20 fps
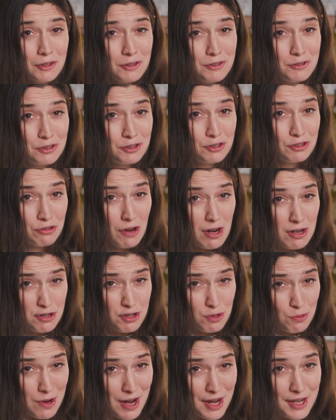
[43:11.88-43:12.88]

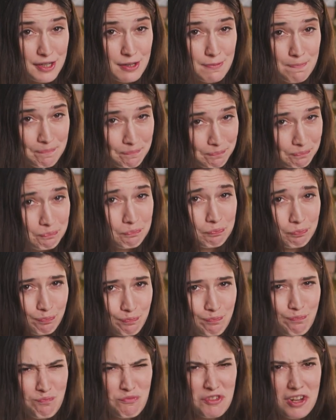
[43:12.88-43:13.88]
Structure-wise,
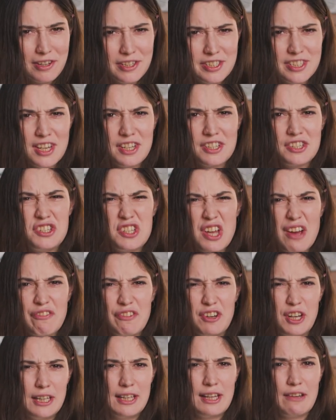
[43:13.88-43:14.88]
I'd say it's
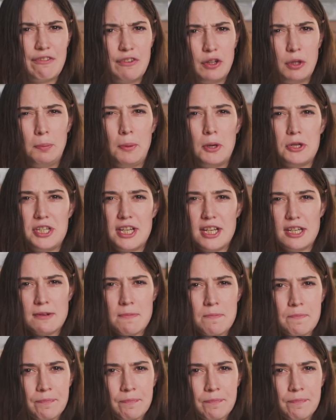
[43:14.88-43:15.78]
definitely full-bodied.